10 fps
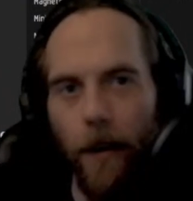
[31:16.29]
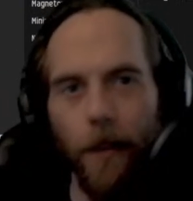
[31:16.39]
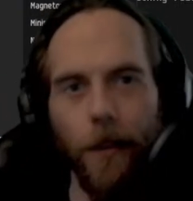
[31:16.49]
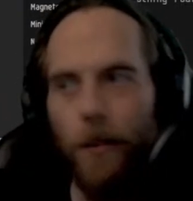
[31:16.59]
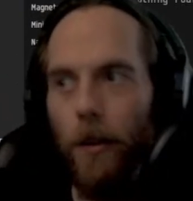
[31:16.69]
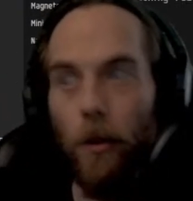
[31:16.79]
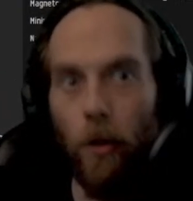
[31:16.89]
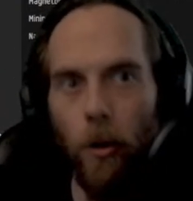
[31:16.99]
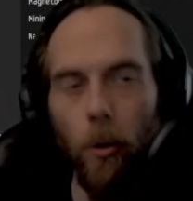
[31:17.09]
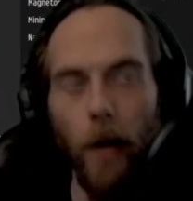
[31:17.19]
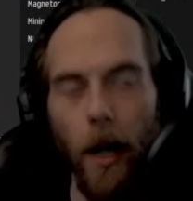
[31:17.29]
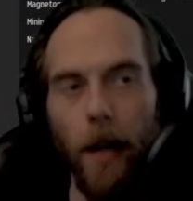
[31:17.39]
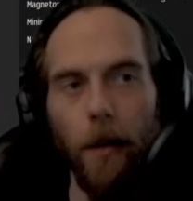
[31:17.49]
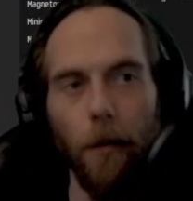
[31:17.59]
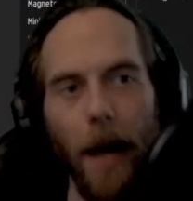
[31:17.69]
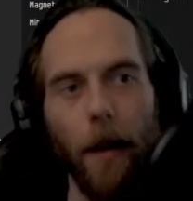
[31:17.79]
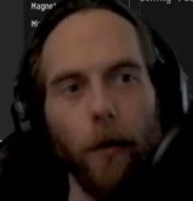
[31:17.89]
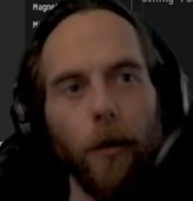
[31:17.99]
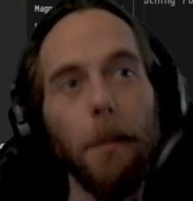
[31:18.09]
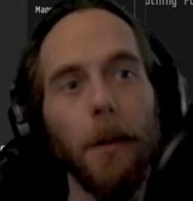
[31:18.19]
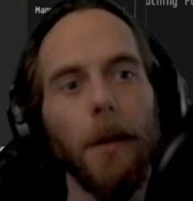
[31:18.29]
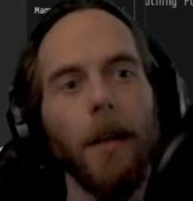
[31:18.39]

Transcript: Is this a new kind of battleship?